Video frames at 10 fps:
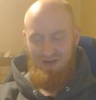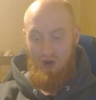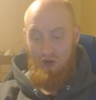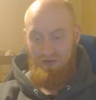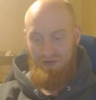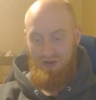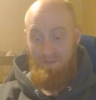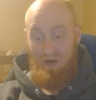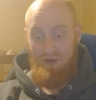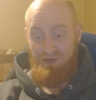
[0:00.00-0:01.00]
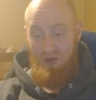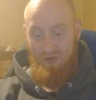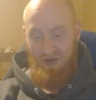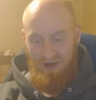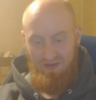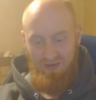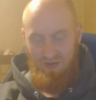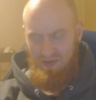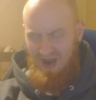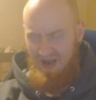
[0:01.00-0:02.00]
earlier persona
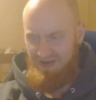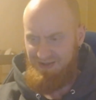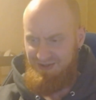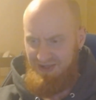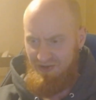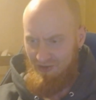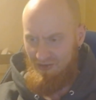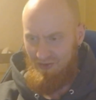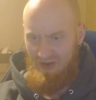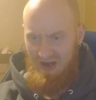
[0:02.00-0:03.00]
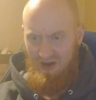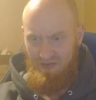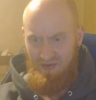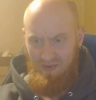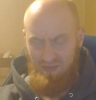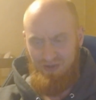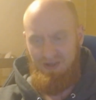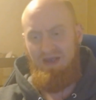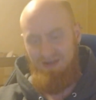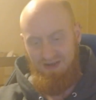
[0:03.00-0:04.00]
kind of centered around
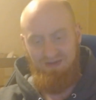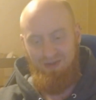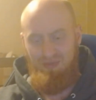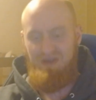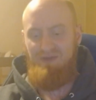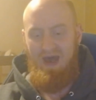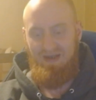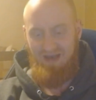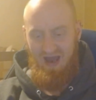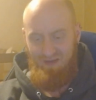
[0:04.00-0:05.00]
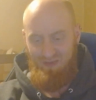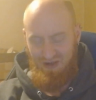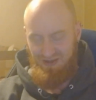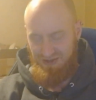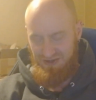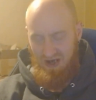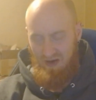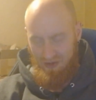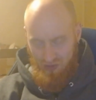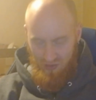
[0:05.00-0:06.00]
pretending to be that guy because it's how
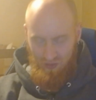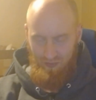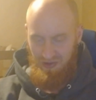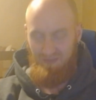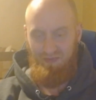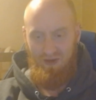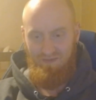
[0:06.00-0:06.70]
I trolled people.